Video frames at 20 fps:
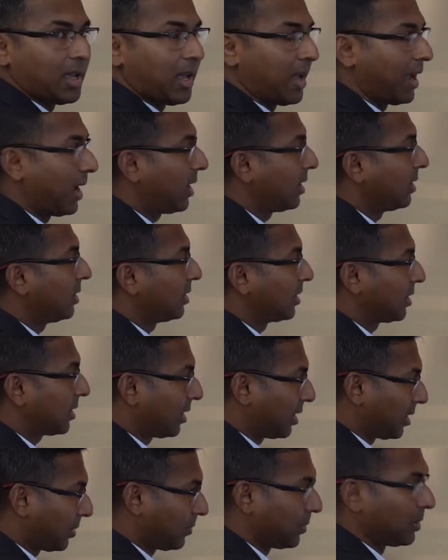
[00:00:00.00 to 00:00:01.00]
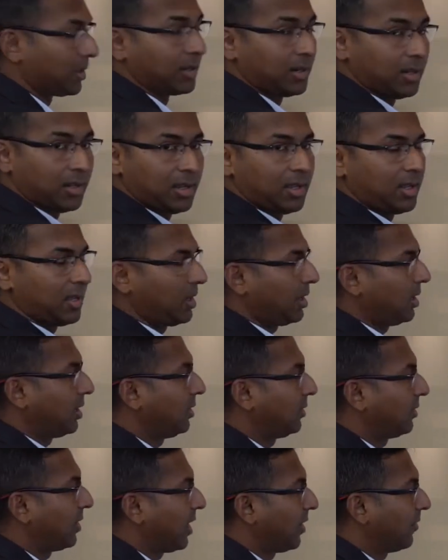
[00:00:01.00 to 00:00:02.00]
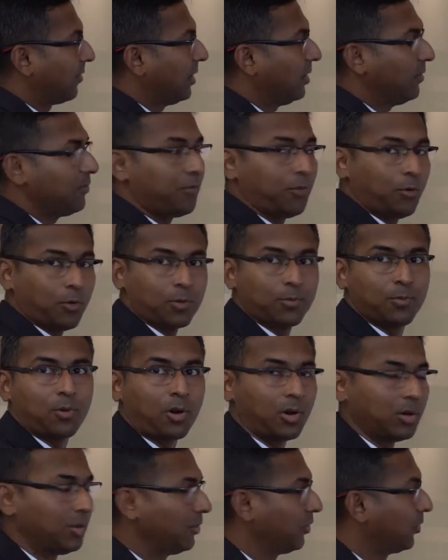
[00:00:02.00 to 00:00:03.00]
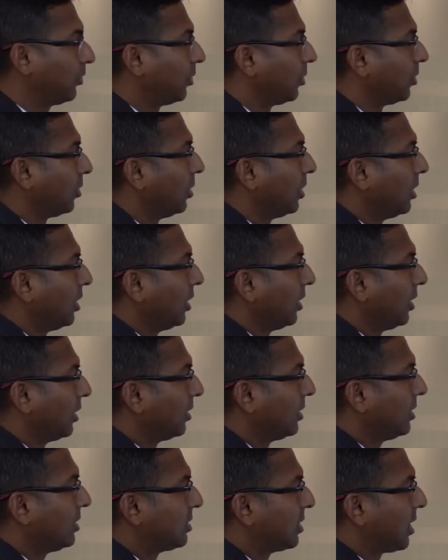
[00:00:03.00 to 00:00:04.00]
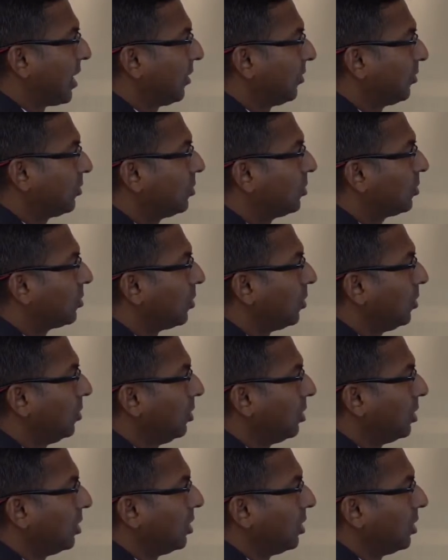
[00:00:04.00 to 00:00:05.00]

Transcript: and carbon is having 4 bonds, so it has to go